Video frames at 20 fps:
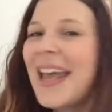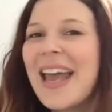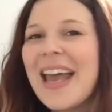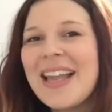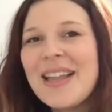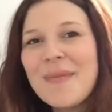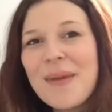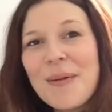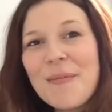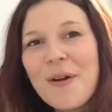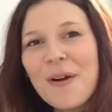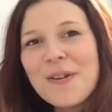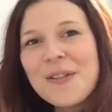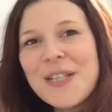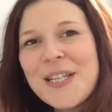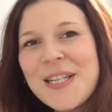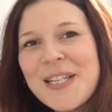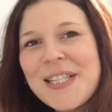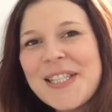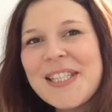And then my
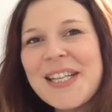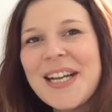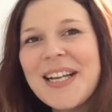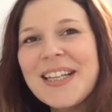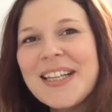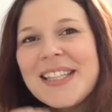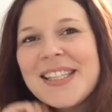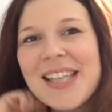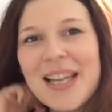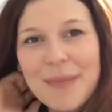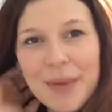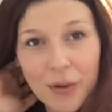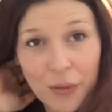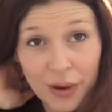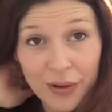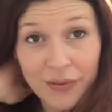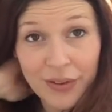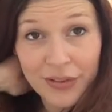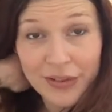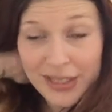protein is staying the same at
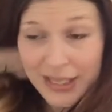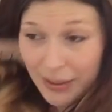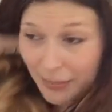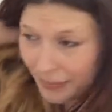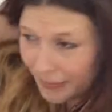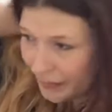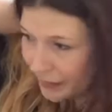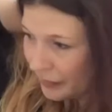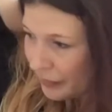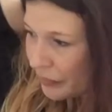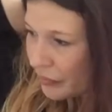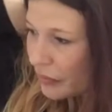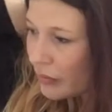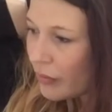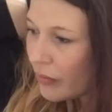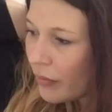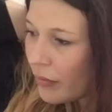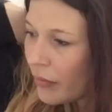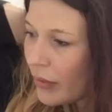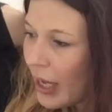150.
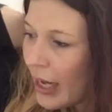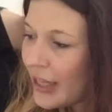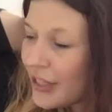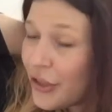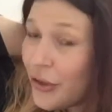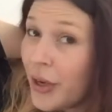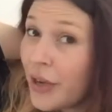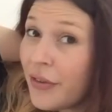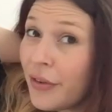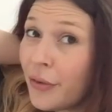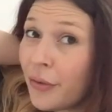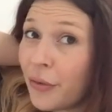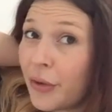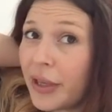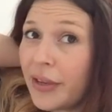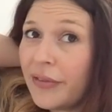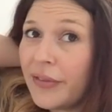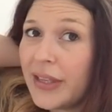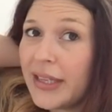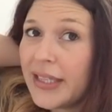I do have a
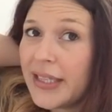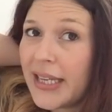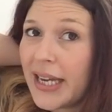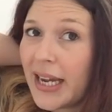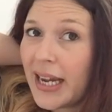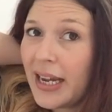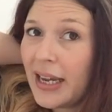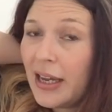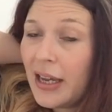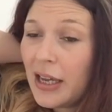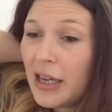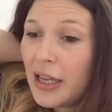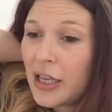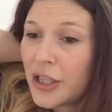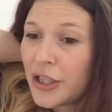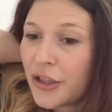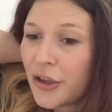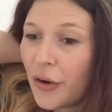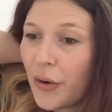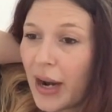refeed day.
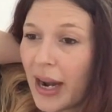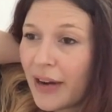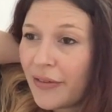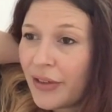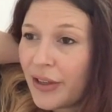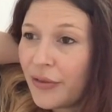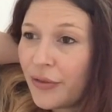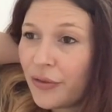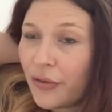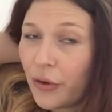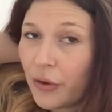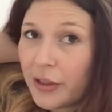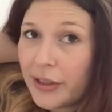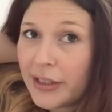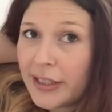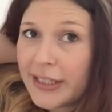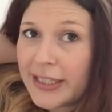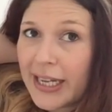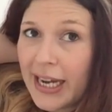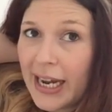So every 4th
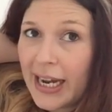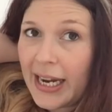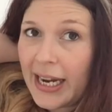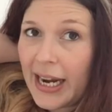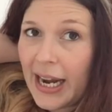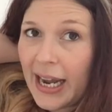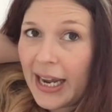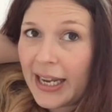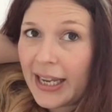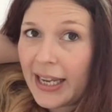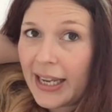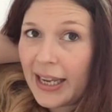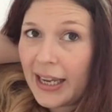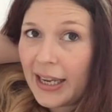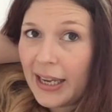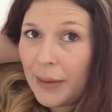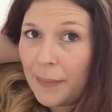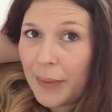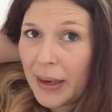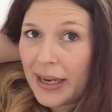day,
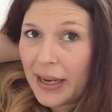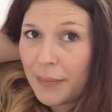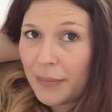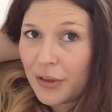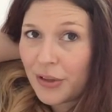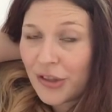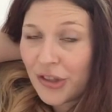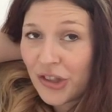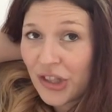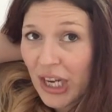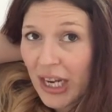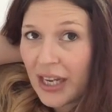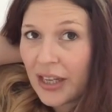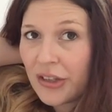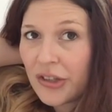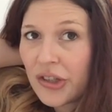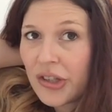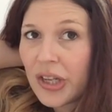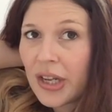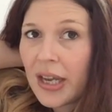my numbers
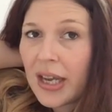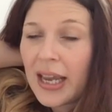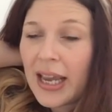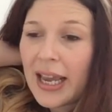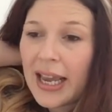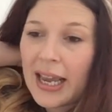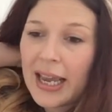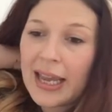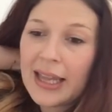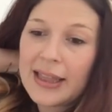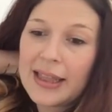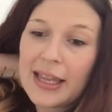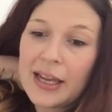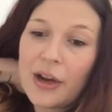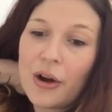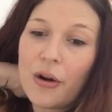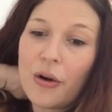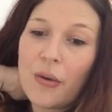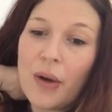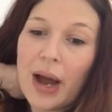change and they
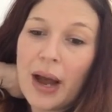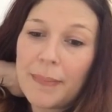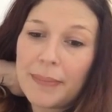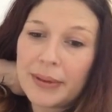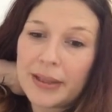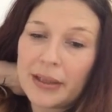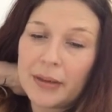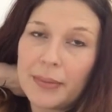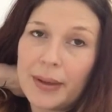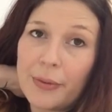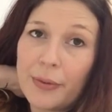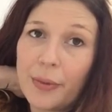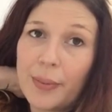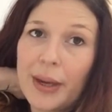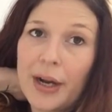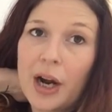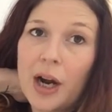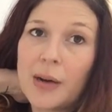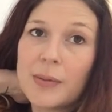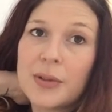go up a little bit. Well, my
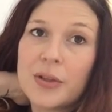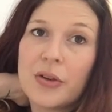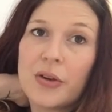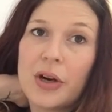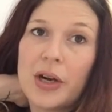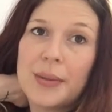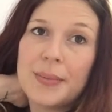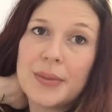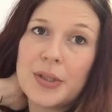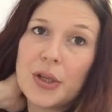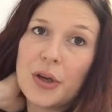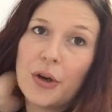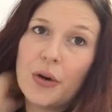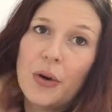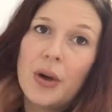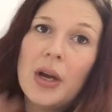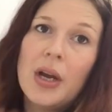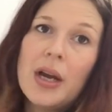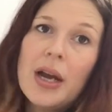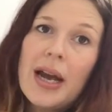carbs go up. So
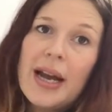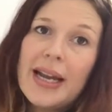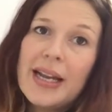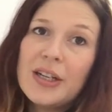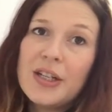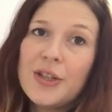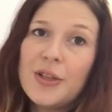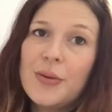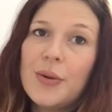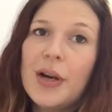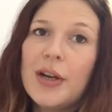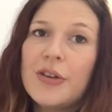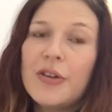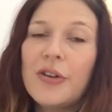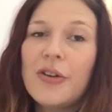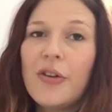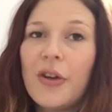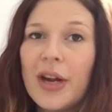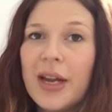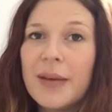I get
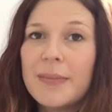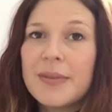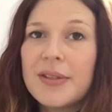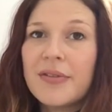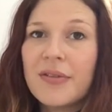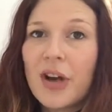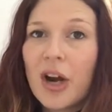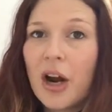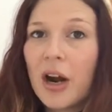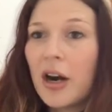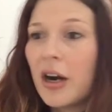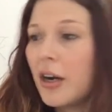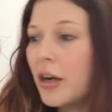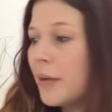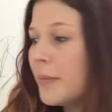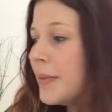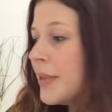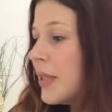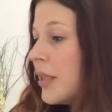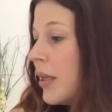200 grams of
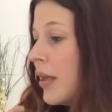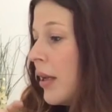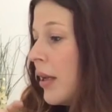carbs,